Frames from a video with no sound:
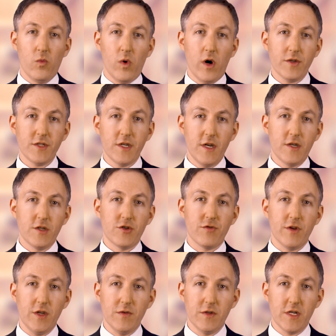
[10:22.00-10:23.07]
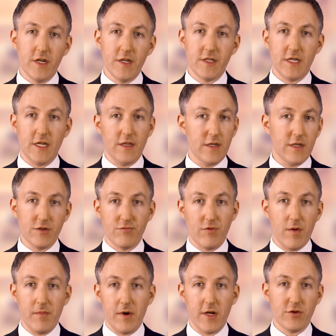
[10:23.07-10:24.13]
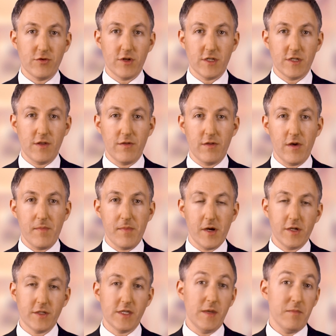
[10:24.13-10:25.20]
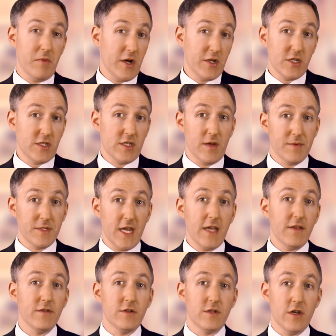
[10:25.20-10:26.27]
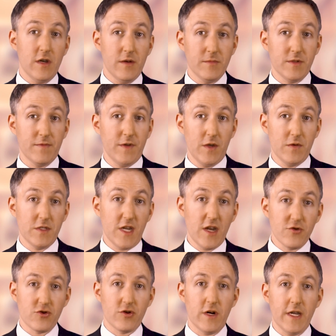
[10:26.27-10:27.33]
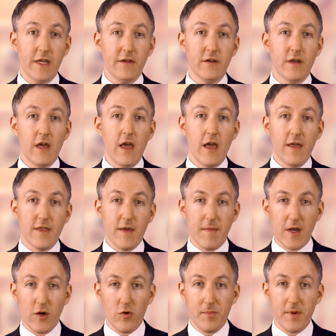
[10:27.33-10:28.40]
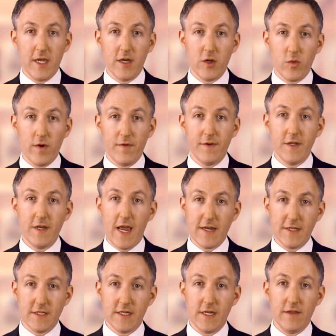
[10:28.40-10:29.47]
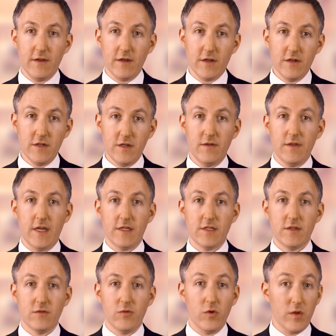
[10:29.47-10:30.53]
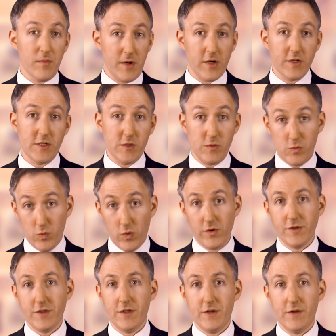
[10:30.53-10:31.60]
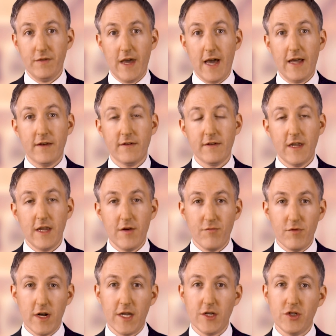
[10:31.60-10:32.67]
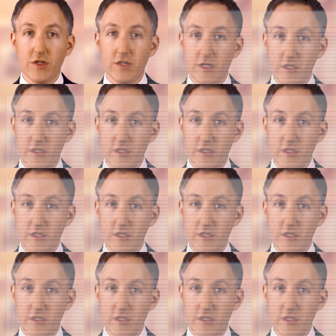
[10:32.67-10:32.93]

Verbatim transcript: Whilst an industry utility that is run by a trusted third party might just update the terms of use centrally, there may not be an equivalent entity that can do this, or the parties would want to do that, in relation